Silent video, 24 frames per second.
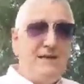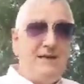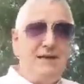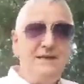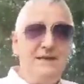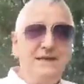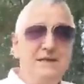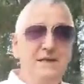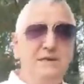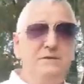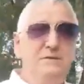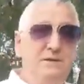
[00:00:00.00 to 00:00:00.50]

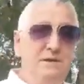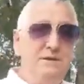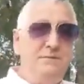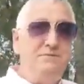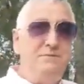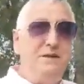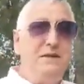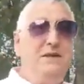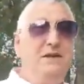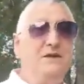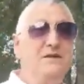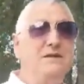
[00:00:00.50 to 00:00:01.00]
I know
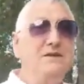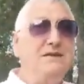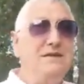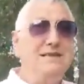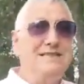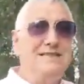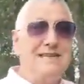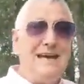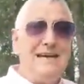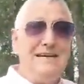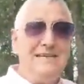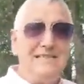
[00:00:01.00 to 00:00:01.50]
because of
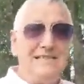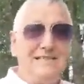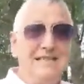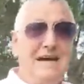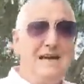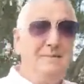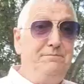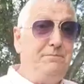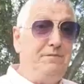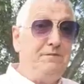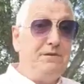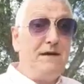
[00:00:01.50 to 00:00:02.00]
the date
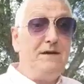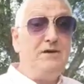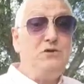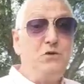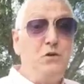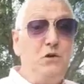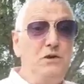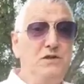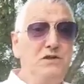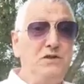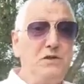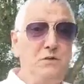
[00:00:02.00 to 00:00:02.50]
stamp I
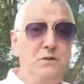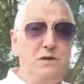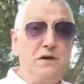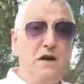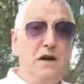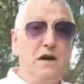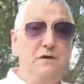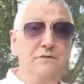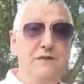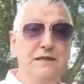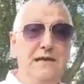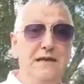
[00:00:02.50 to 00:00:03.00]
joined
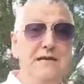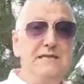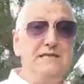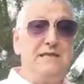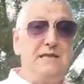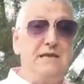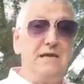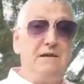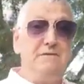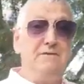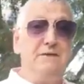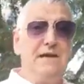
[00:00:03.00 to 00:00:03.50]
2.5
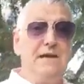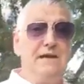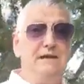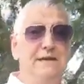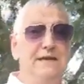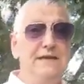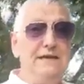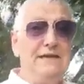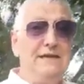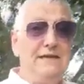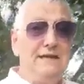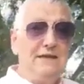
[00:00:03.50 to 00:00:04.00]
years ago now,